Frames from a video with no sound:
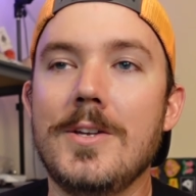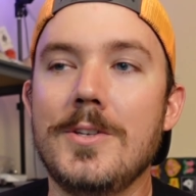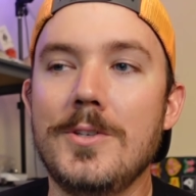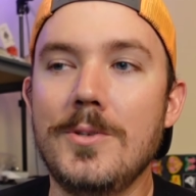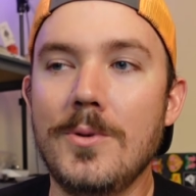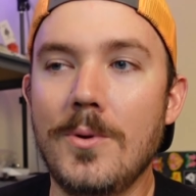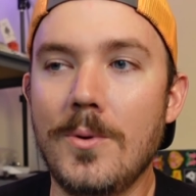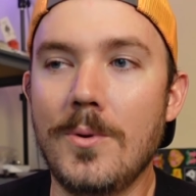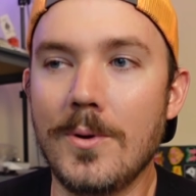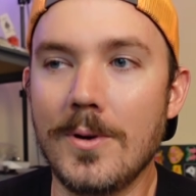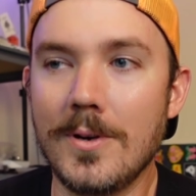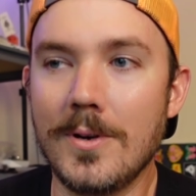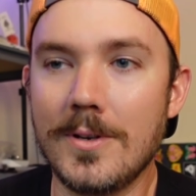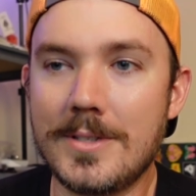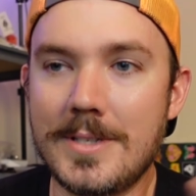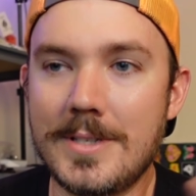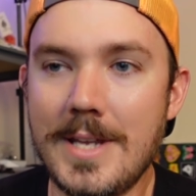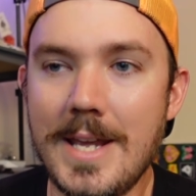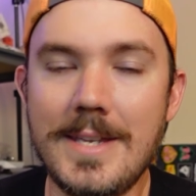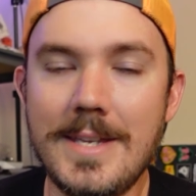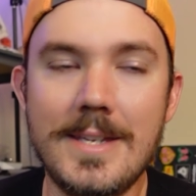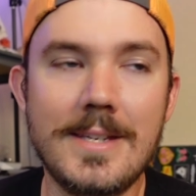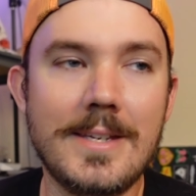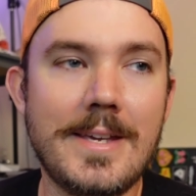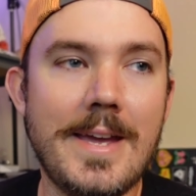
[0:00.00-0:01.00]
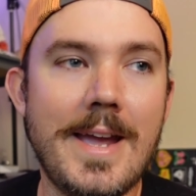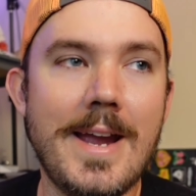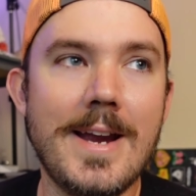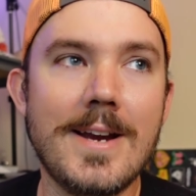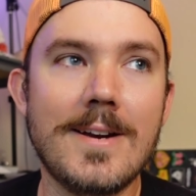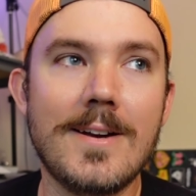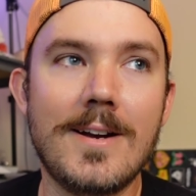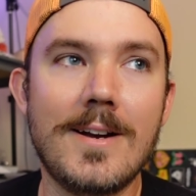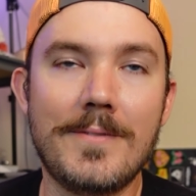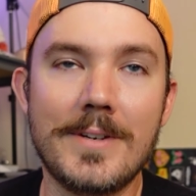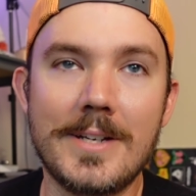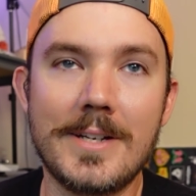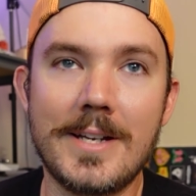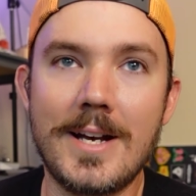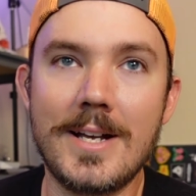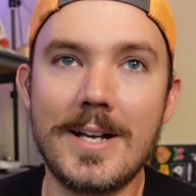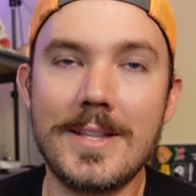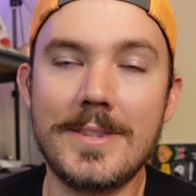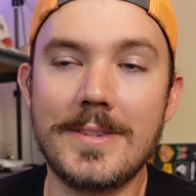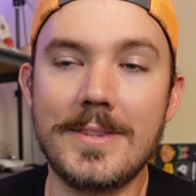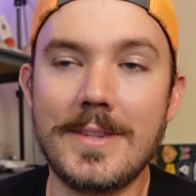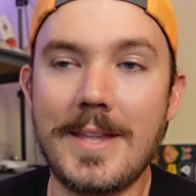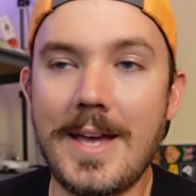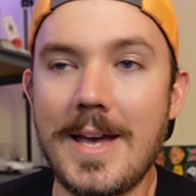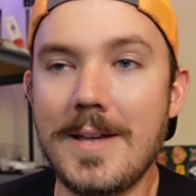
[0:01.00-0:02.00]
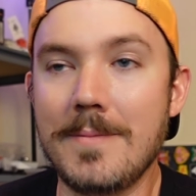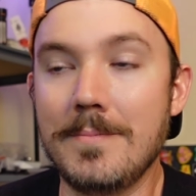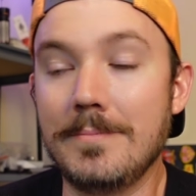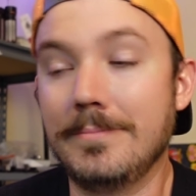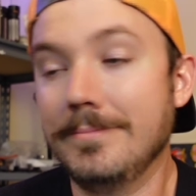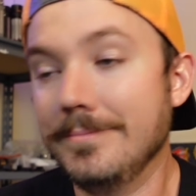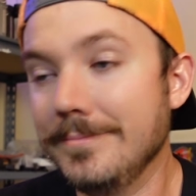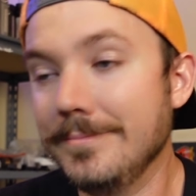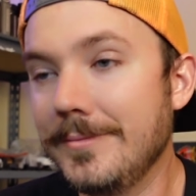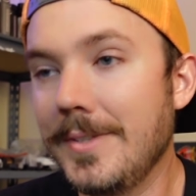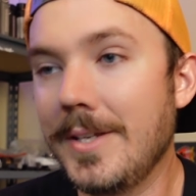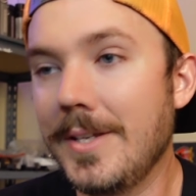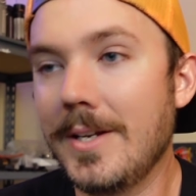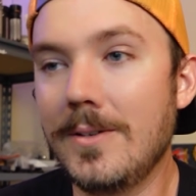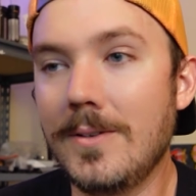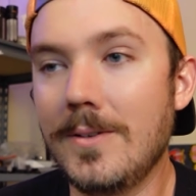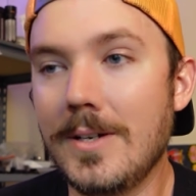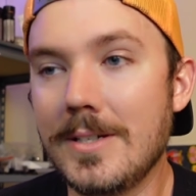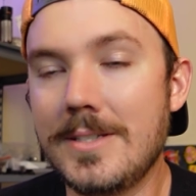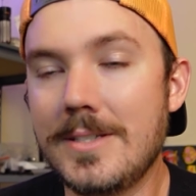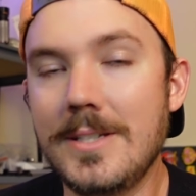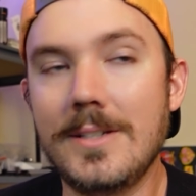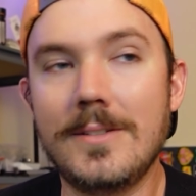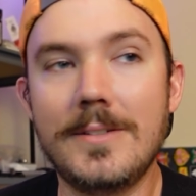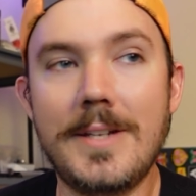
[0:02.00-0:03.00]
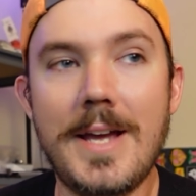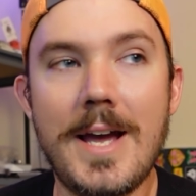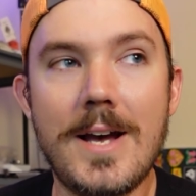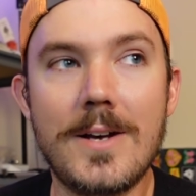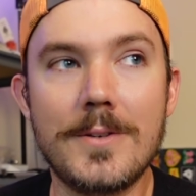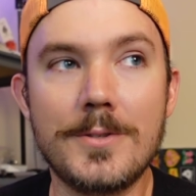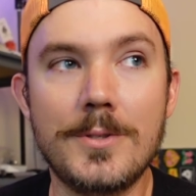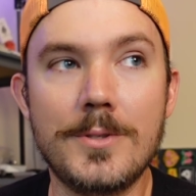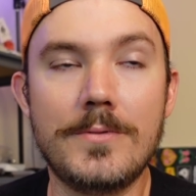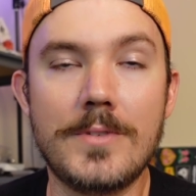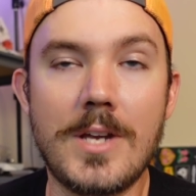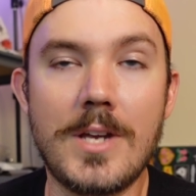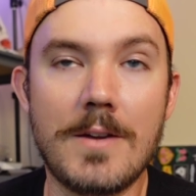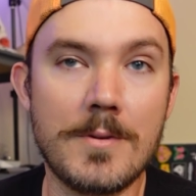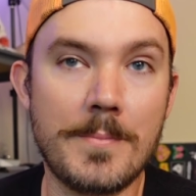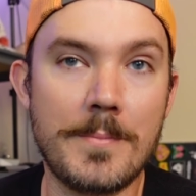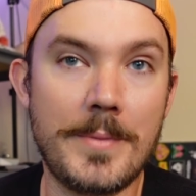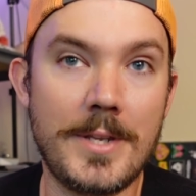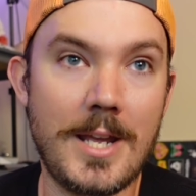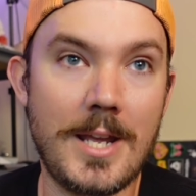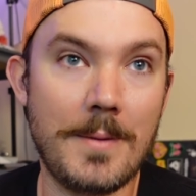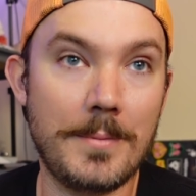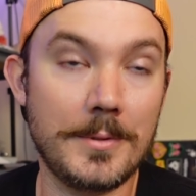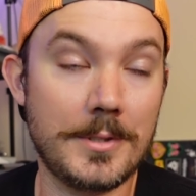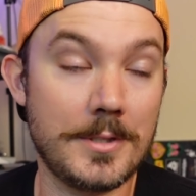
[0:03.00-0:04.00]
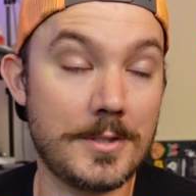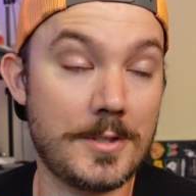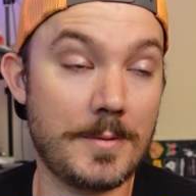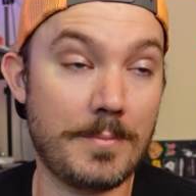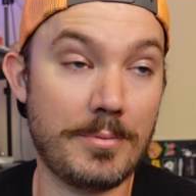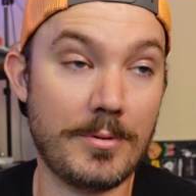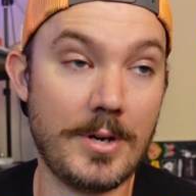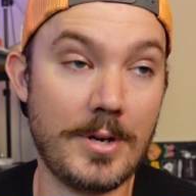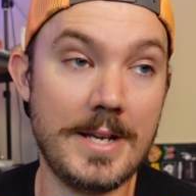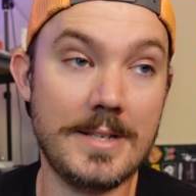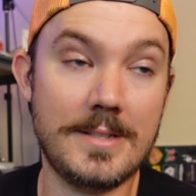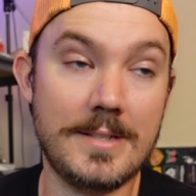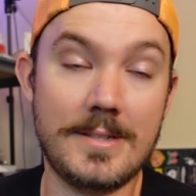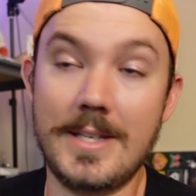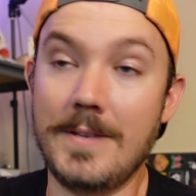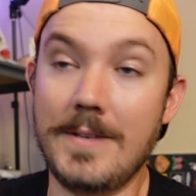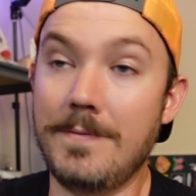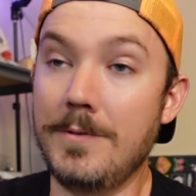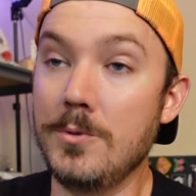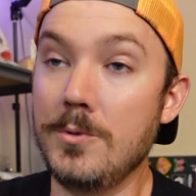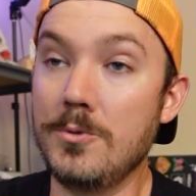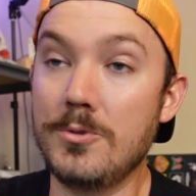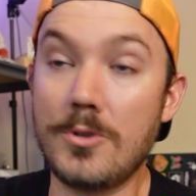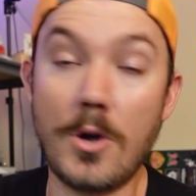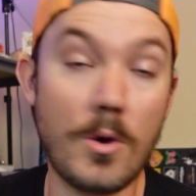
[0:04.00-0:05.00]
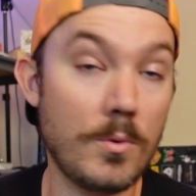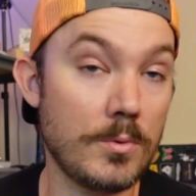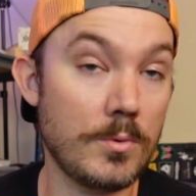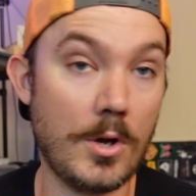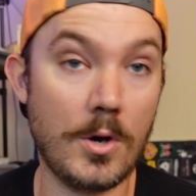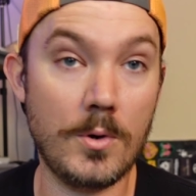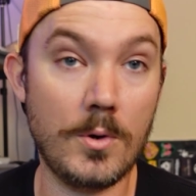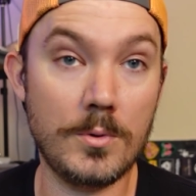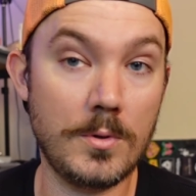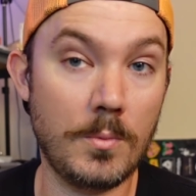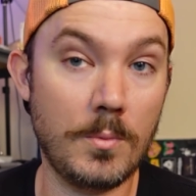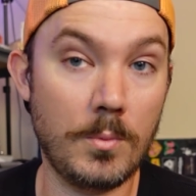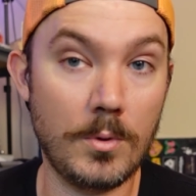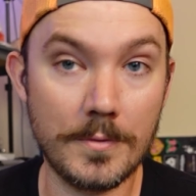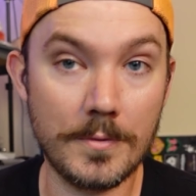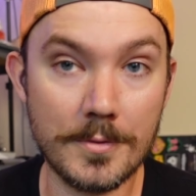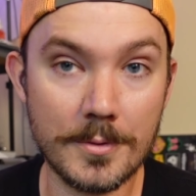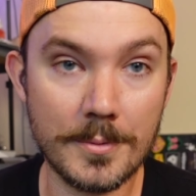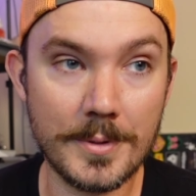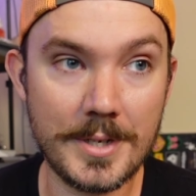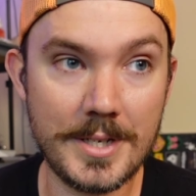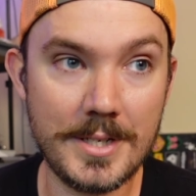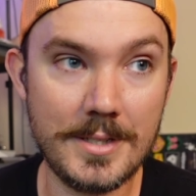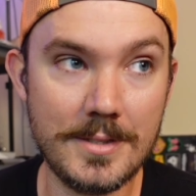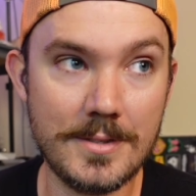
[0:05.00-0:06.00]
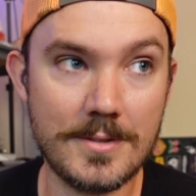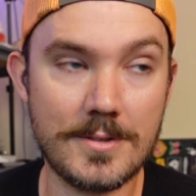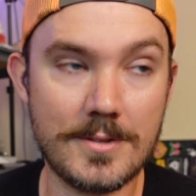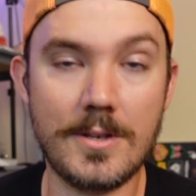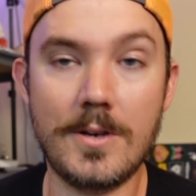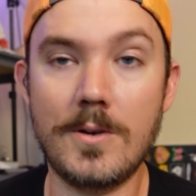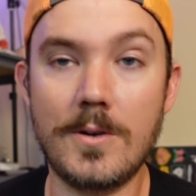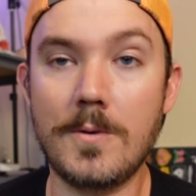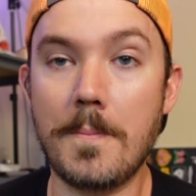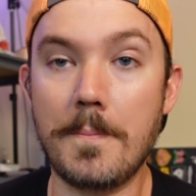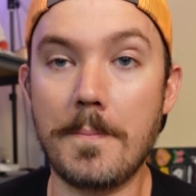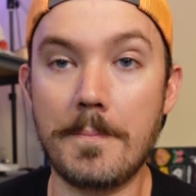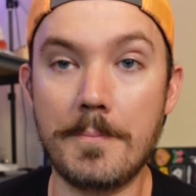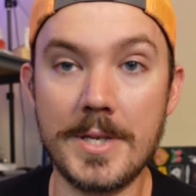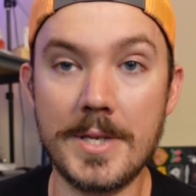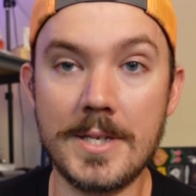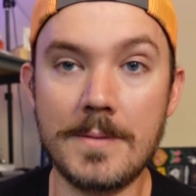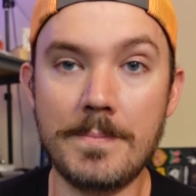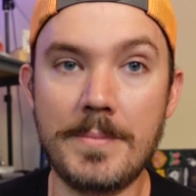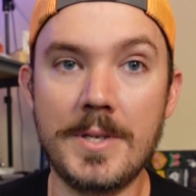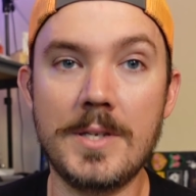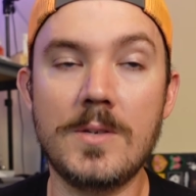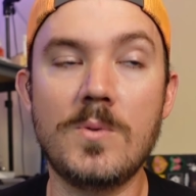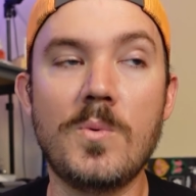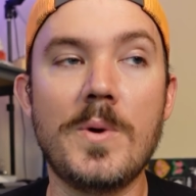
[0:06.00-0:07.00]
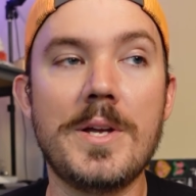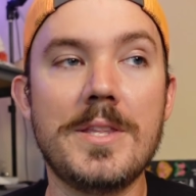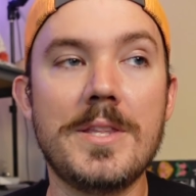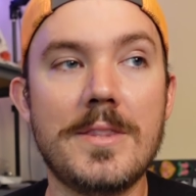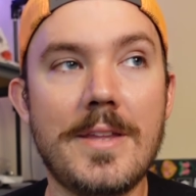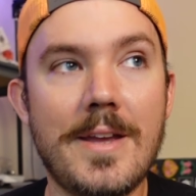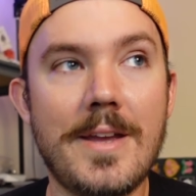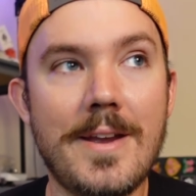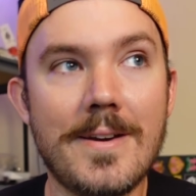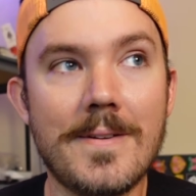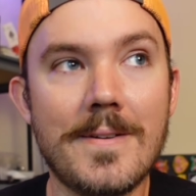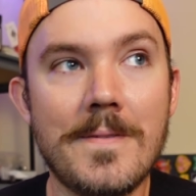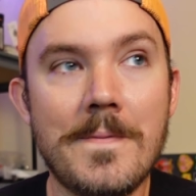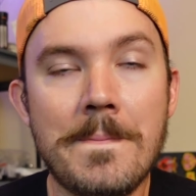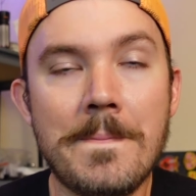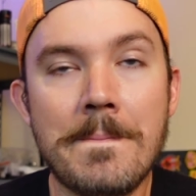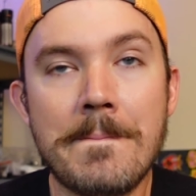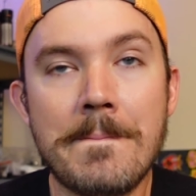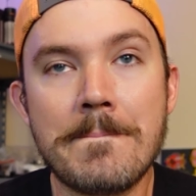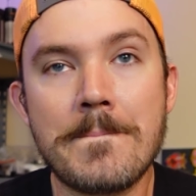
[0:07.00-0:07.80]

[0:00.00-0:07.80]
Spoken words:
You're taking care of a gun that, you know, until now you've never been able to suppress if you don't own a Wolverine. So big win there.